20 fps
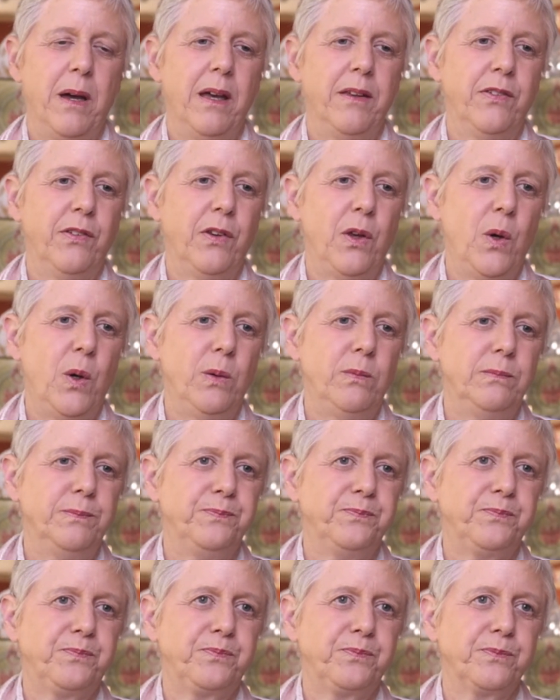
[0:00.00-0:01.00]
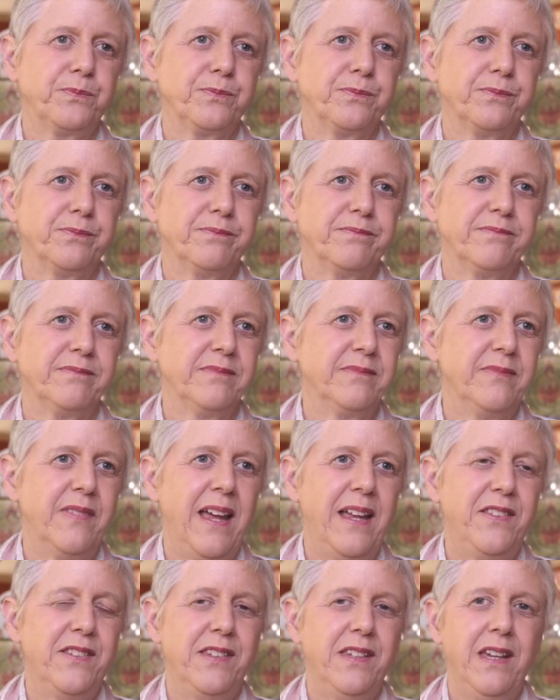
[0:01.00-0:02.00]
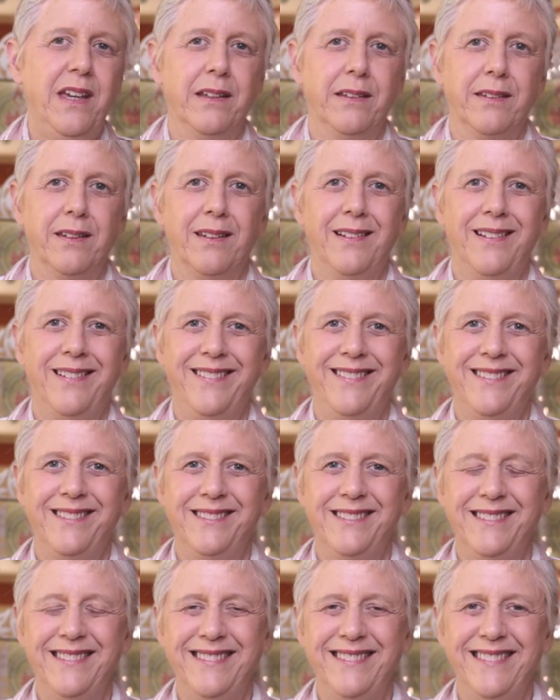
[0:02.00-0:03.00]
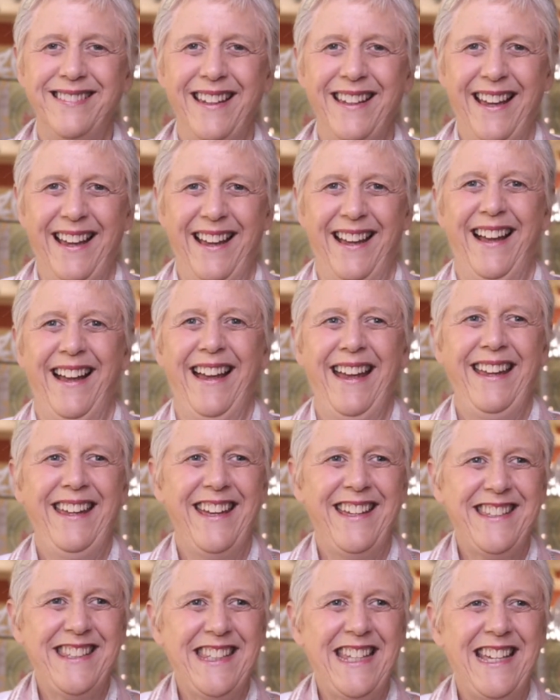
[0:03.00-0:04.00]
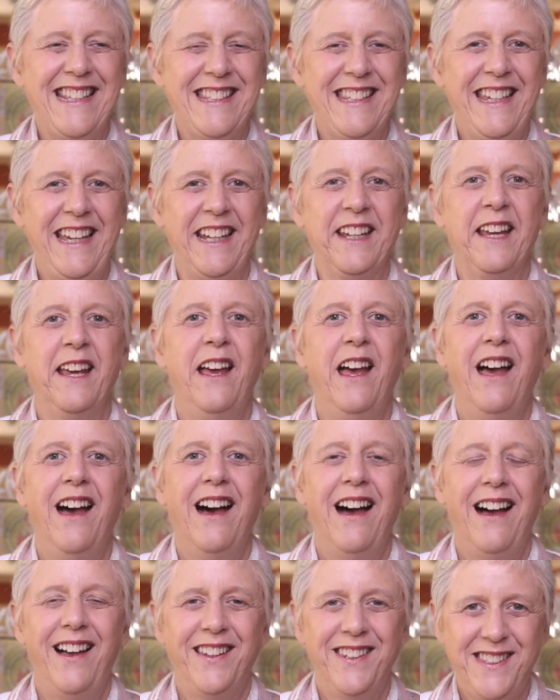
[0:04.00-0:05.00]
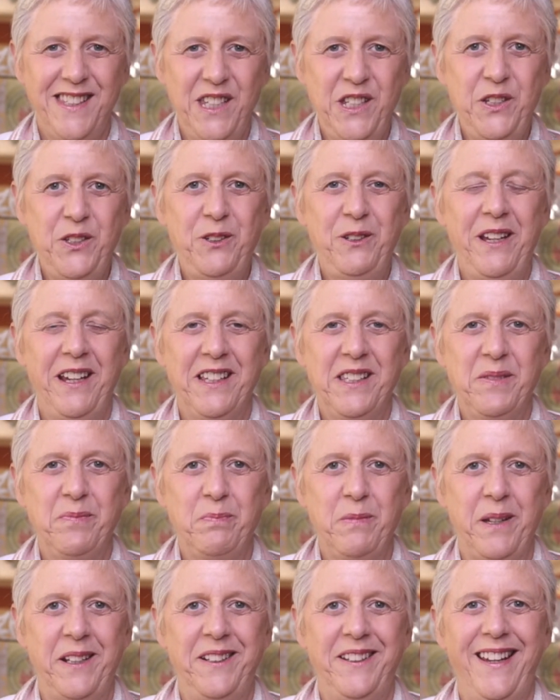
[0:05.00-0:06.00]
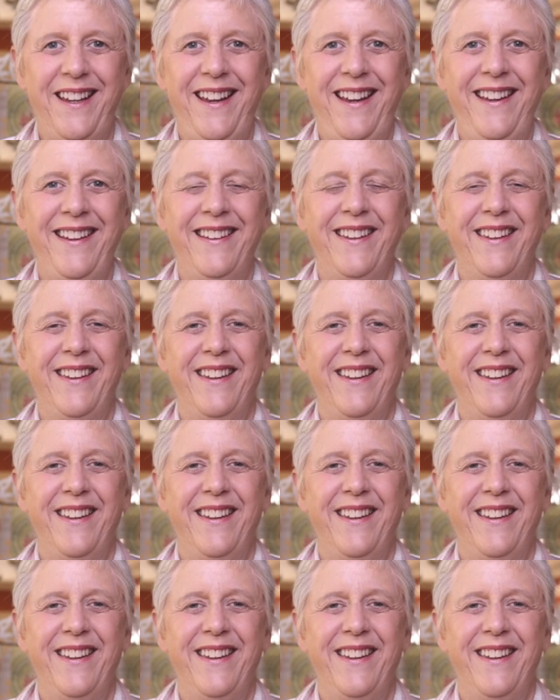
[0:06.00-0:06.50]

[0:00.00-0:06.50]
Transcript: So that's it. I guess that's it. I'll see you next Monday.